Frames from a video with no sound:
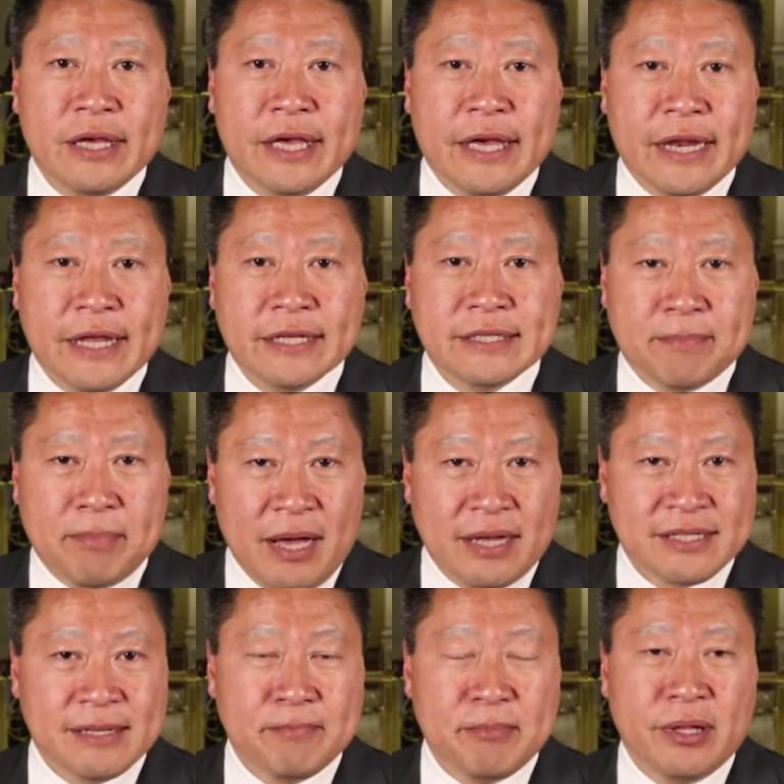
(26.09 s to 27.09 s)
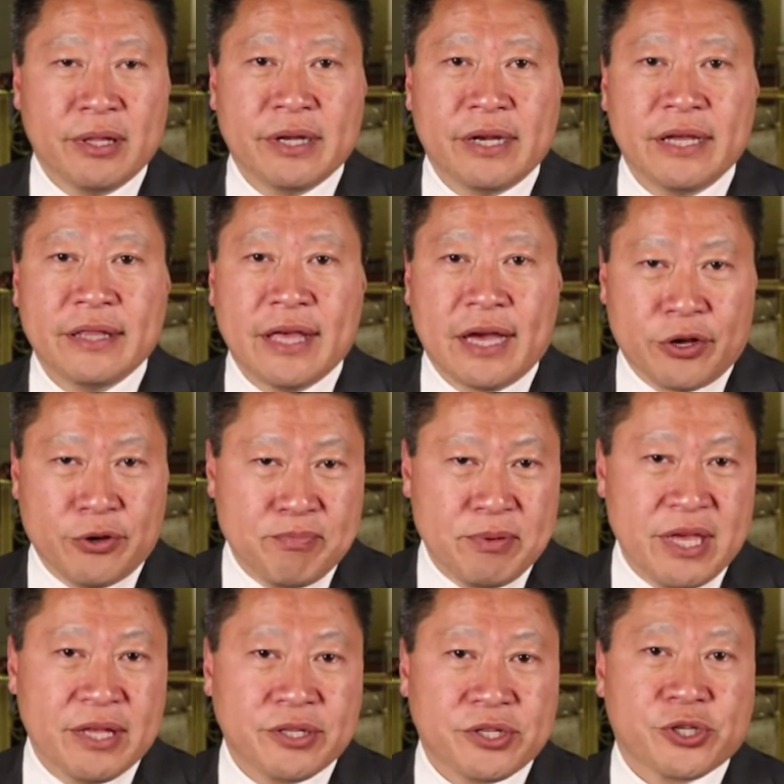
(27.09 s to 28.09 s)
It is a possibility that could
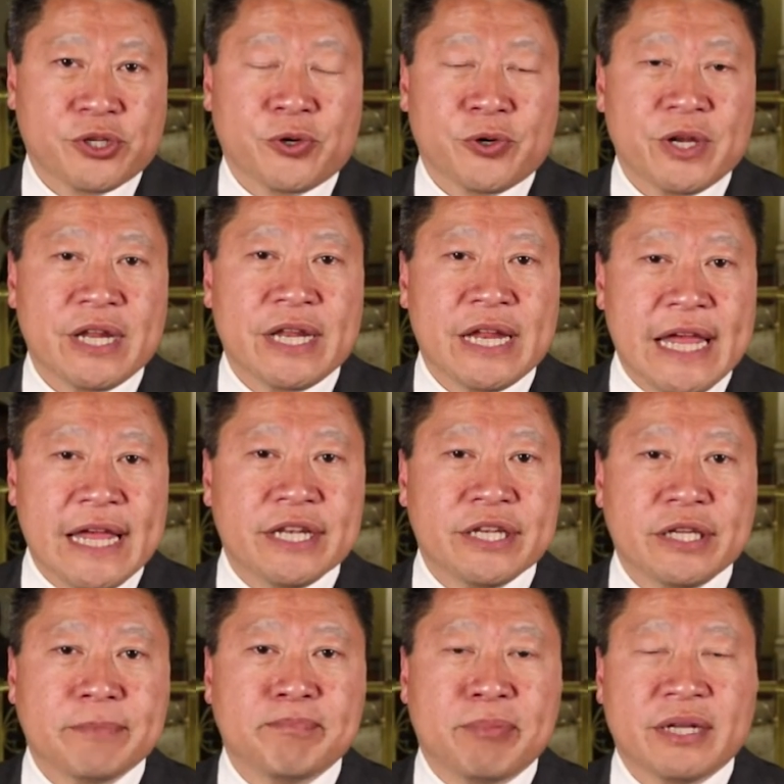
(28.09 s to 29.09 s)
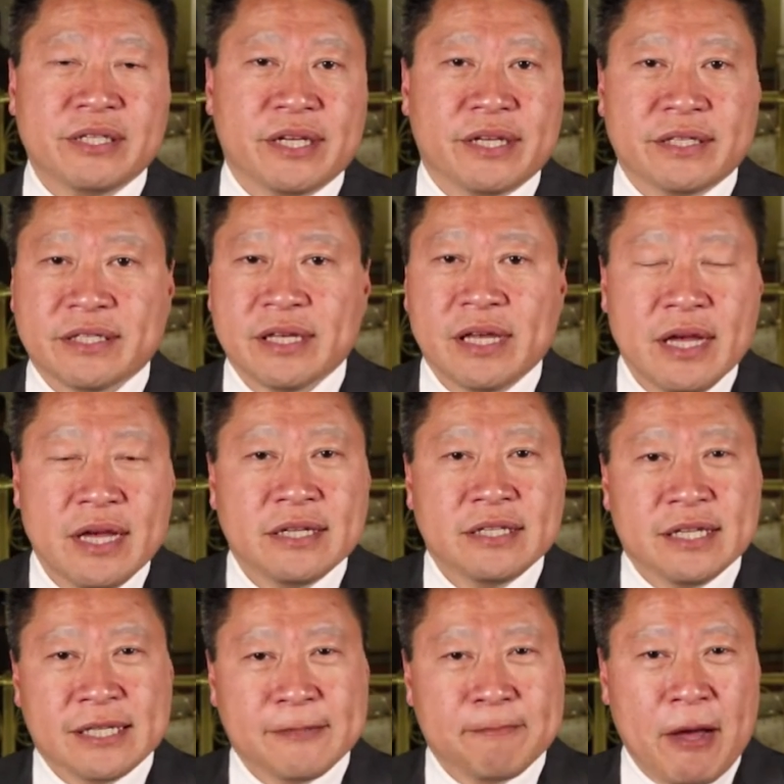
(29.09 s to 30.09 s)
be inserted into budgets,
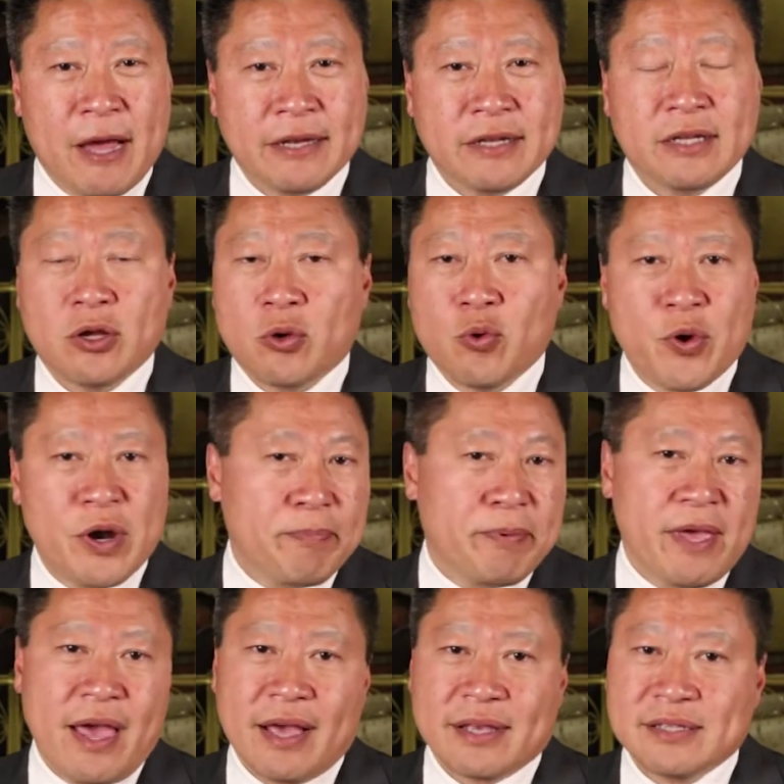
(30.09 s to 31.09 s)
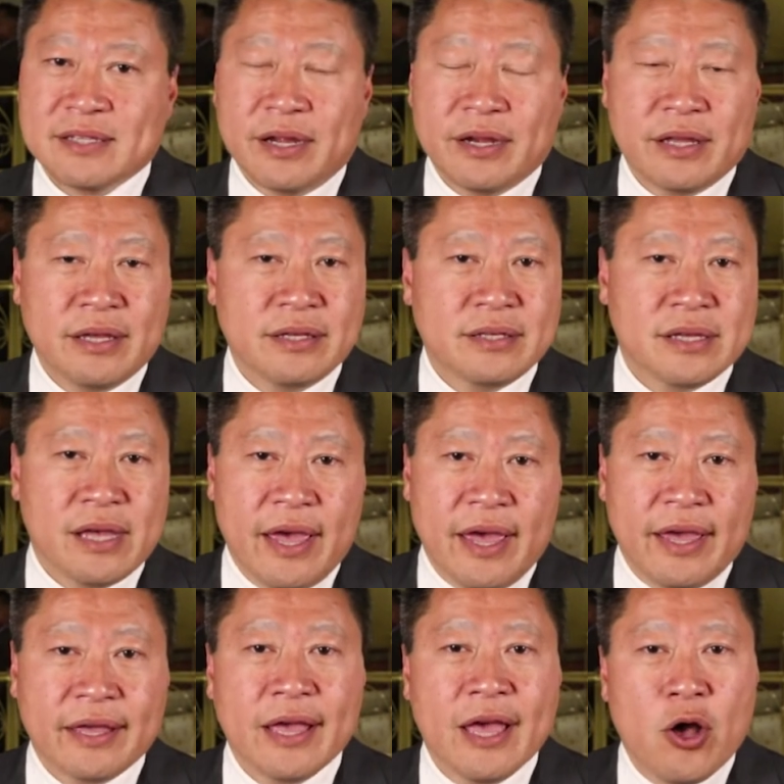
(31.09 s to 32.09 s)
despite Quinnipiac studies
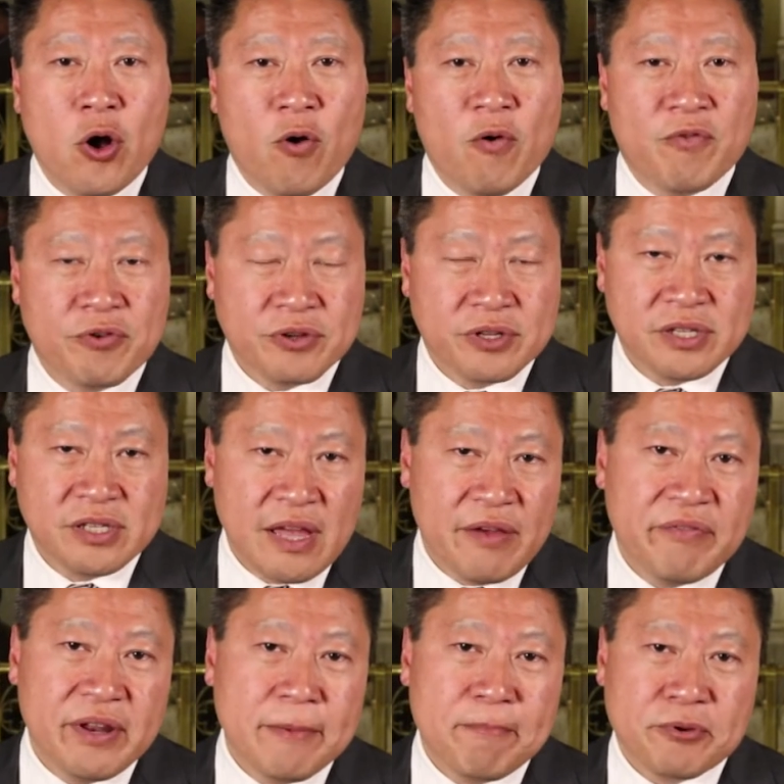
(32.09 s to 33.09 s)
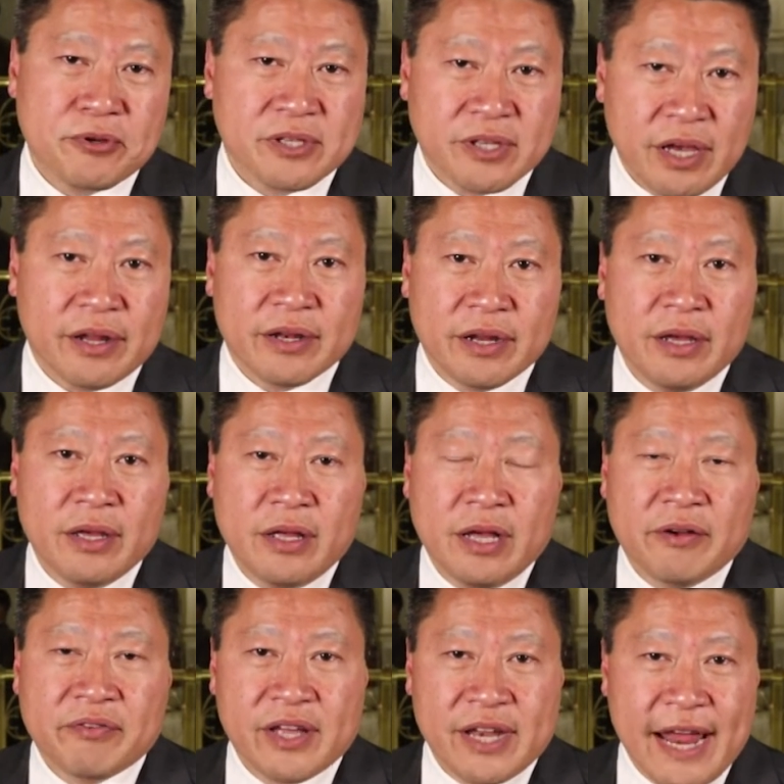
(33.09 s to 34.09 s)
saying over 70%
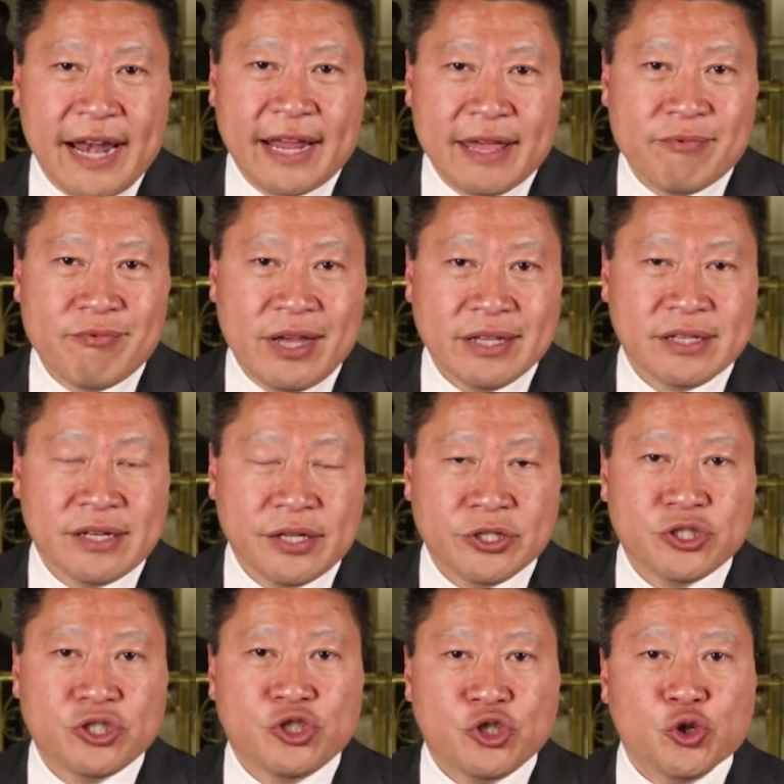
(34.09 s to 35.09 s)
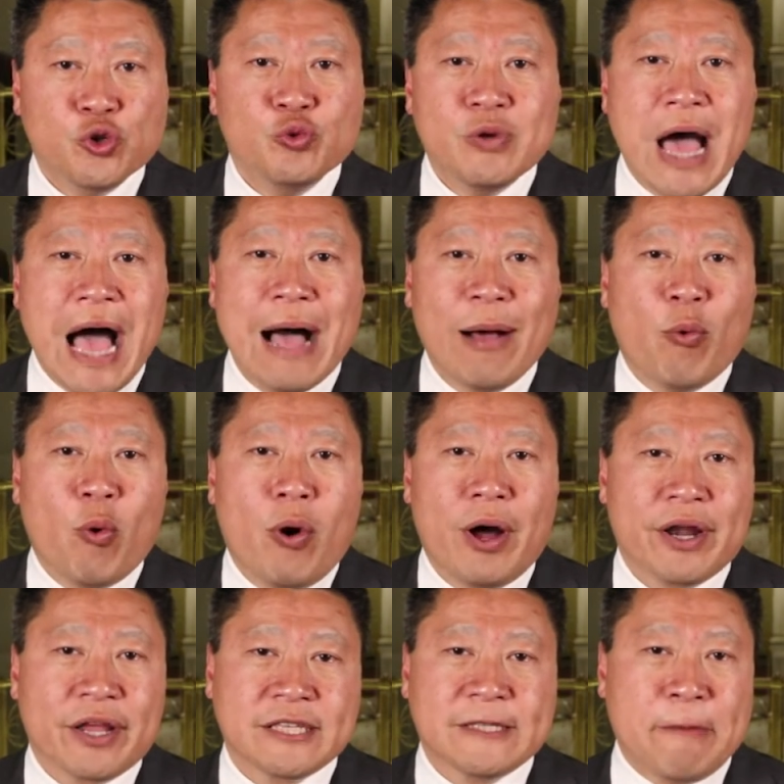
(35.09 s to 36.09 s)
of Connecticut residents do not
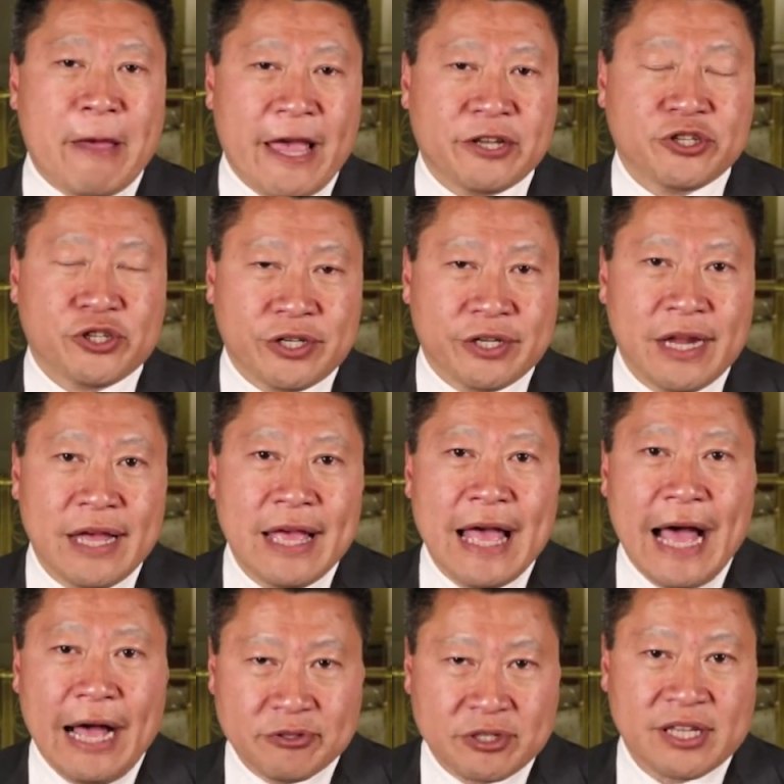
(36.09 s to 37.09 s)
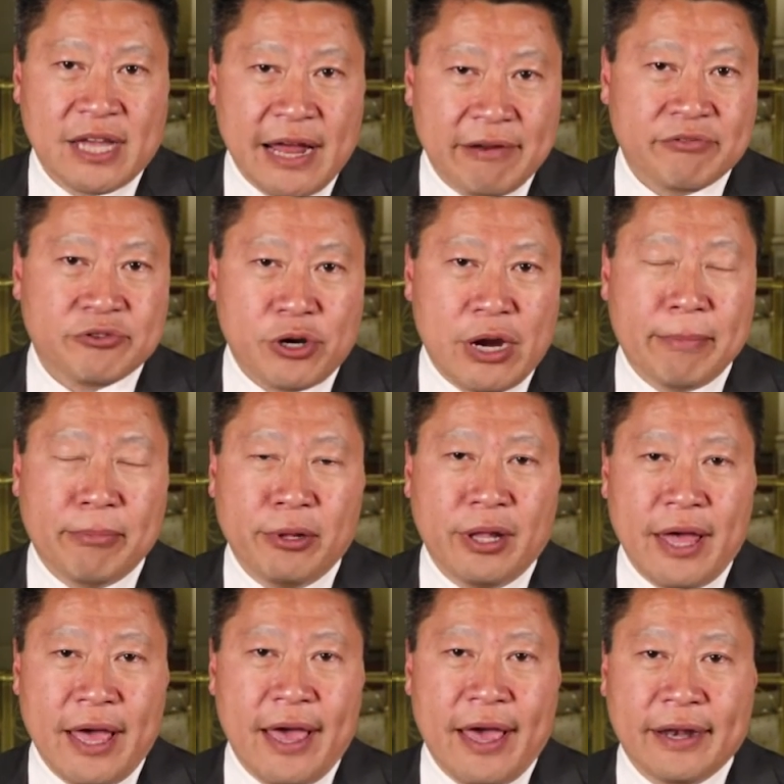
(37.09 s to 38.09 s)
want expansion outside of tribal
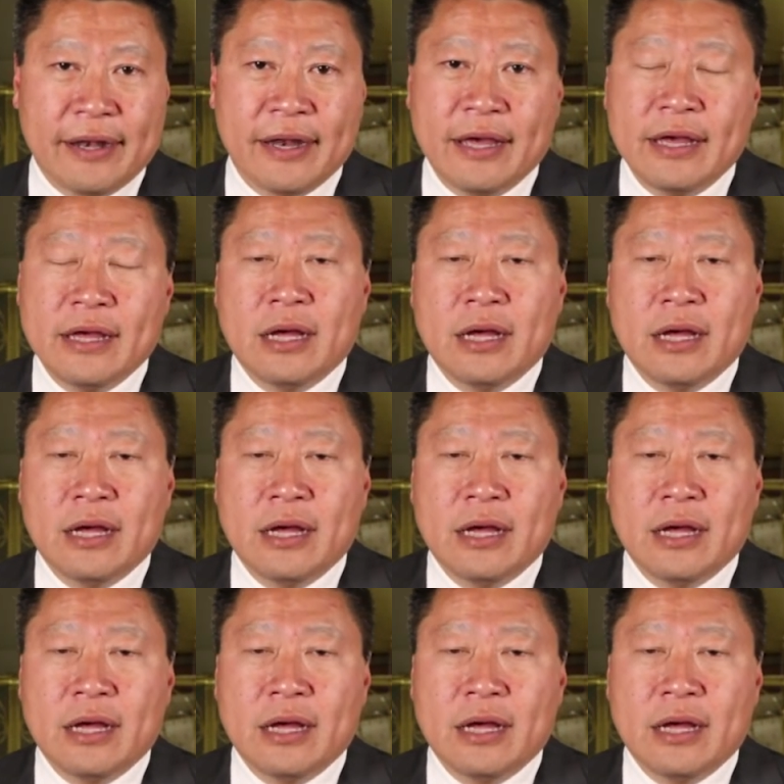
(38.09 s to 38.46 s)
land.